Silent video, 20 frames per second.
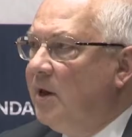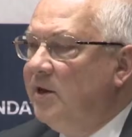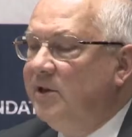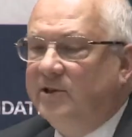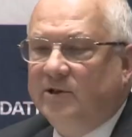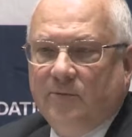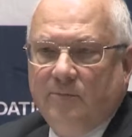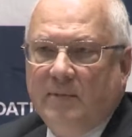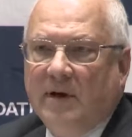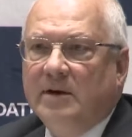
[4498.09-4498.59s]

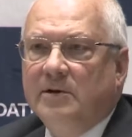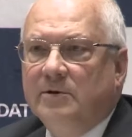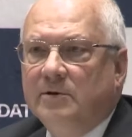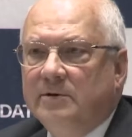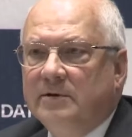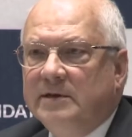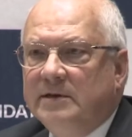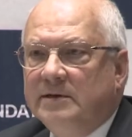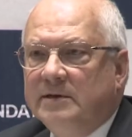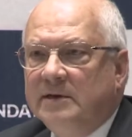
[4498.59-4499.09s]
It's a
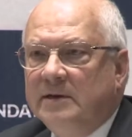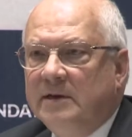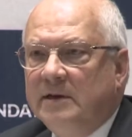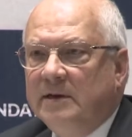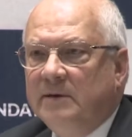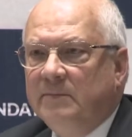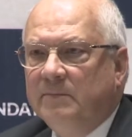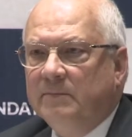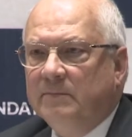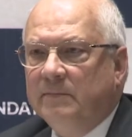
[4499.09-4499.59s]

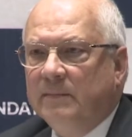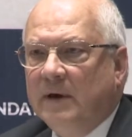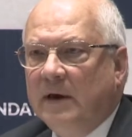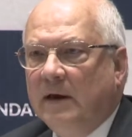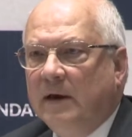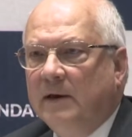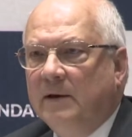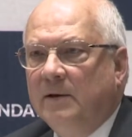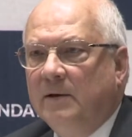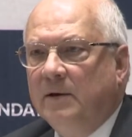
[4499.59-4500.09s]
minority,
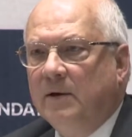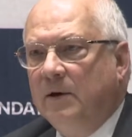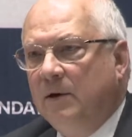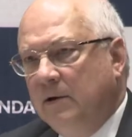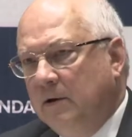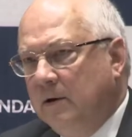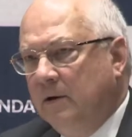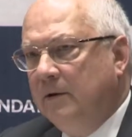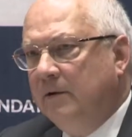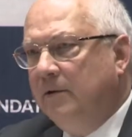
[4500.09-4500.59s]

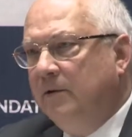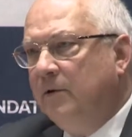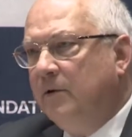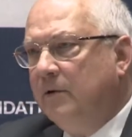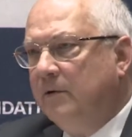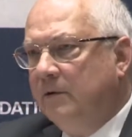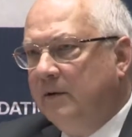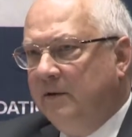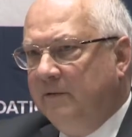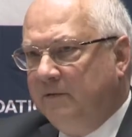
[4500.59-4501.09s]

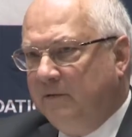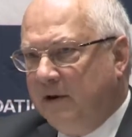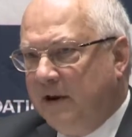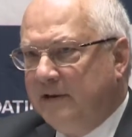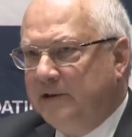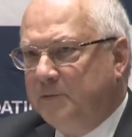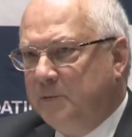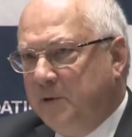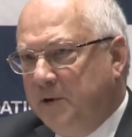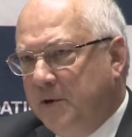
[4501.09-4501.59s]
although in
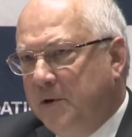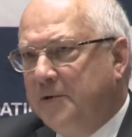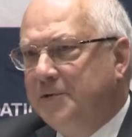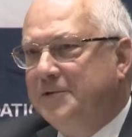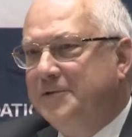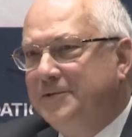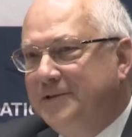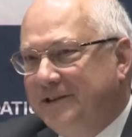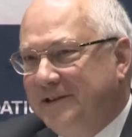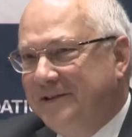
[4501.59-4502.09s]
France we
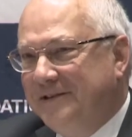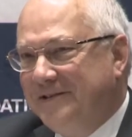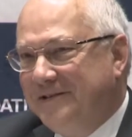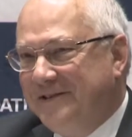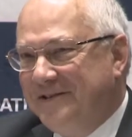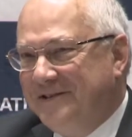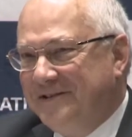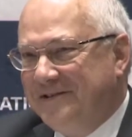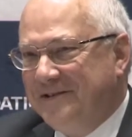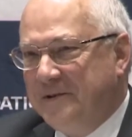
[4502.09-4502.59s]
don't use
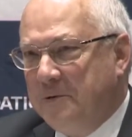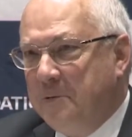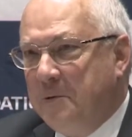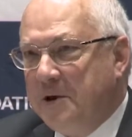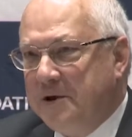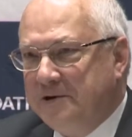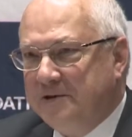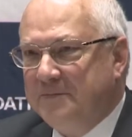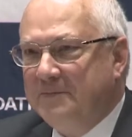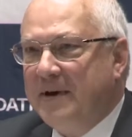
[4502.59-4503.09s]
the
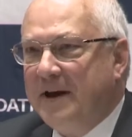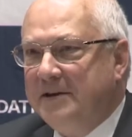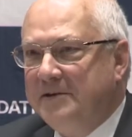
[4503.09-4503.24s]
word